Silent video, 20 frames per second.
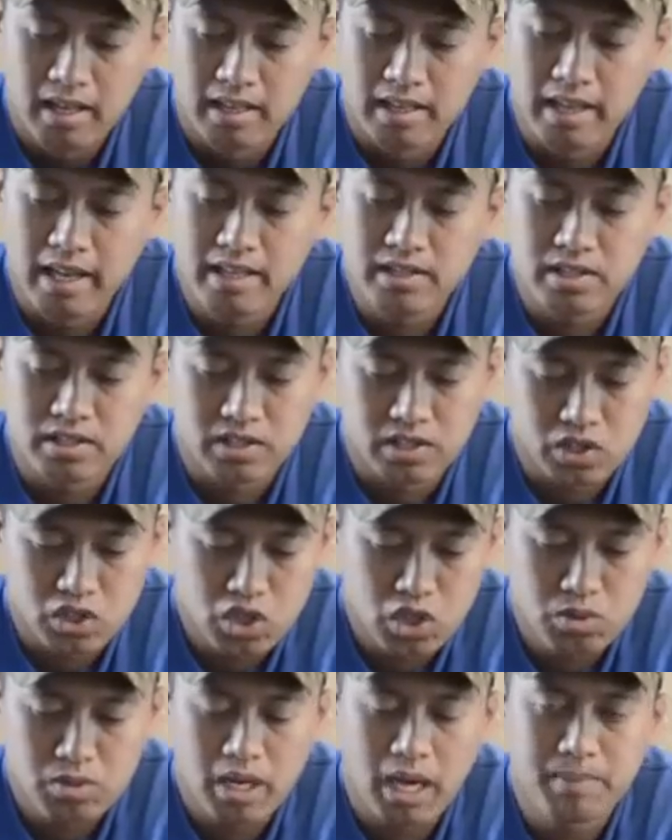Lenses,
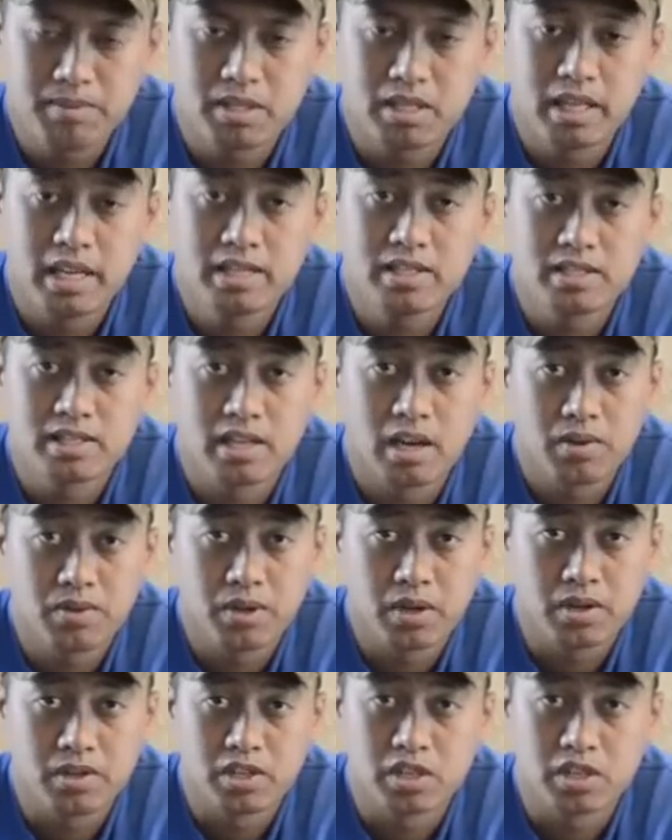there's 2 types of lenses out there.